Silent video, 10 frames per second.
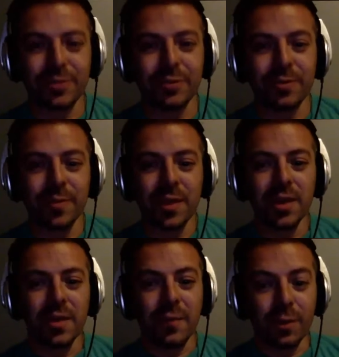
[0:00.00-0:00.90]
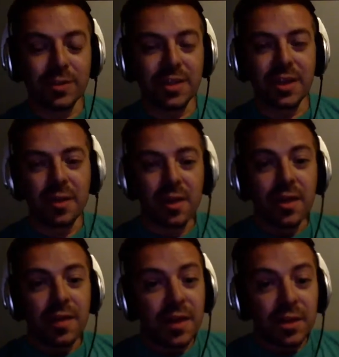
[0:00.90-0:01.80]
They were folks that
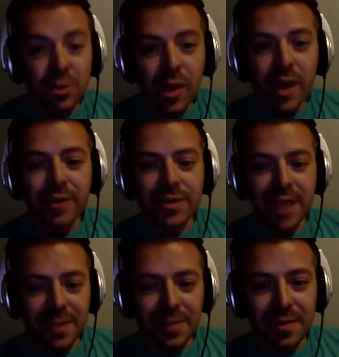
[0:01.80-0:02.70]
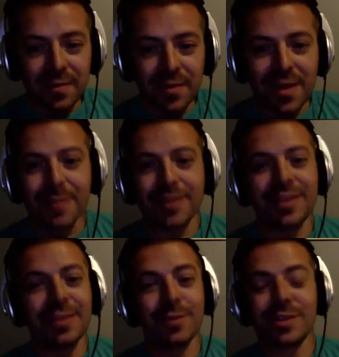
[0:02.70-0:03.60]
they knew entertainment, but
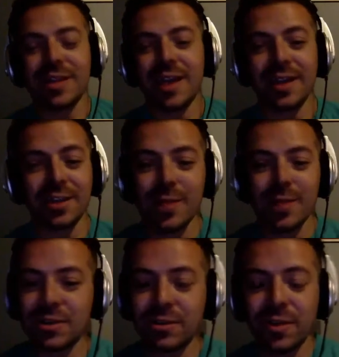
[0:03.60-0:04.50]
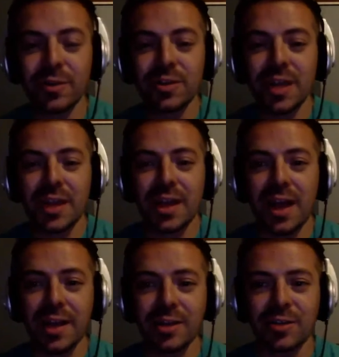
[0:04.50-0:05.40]
they were, like you mentioned earlier, they were signing
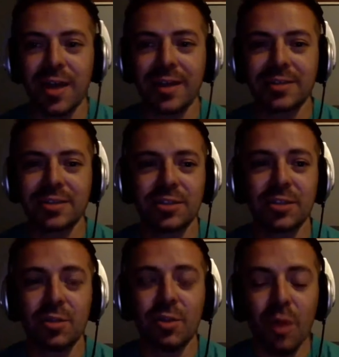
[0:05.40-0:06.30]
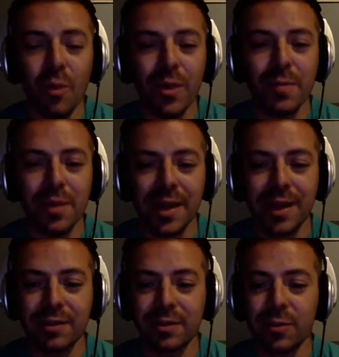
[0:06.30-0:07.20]
contracts, just throwing money
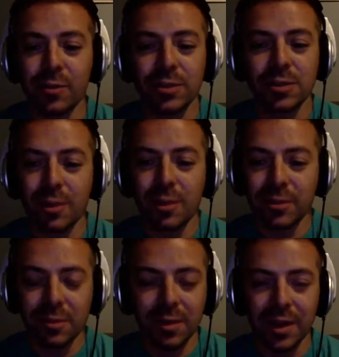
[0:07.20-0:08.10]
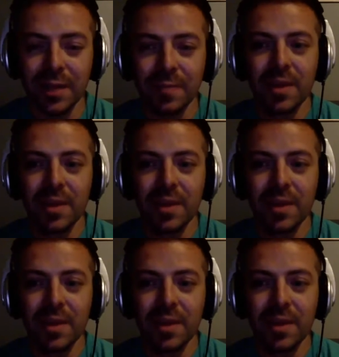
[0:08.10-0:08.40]
out there. They weren't smart with their money.